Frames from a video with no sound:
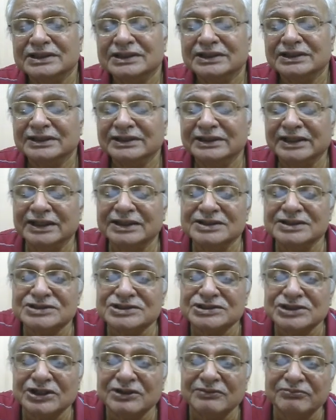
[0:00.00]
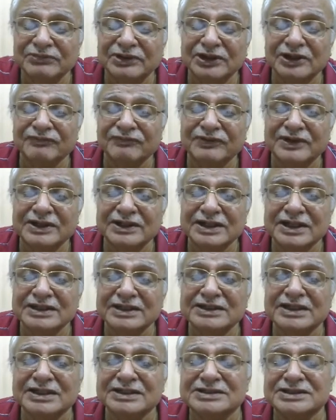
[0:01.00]
Then instead of bill of entry,
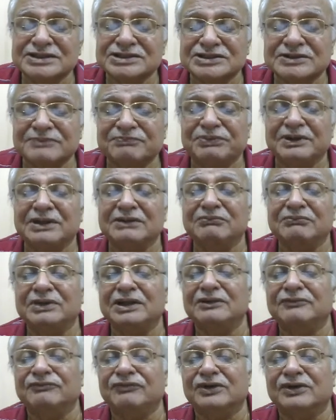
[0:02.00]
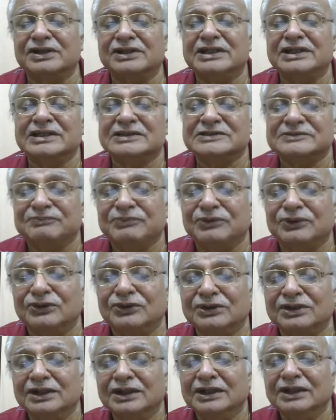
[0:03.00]
there is a shipping bill for the export
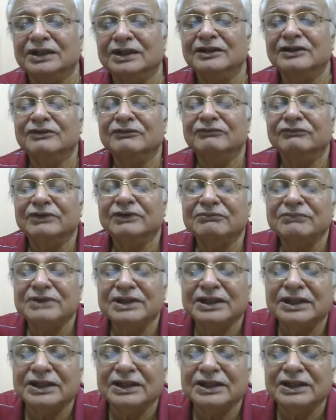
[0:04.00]
will be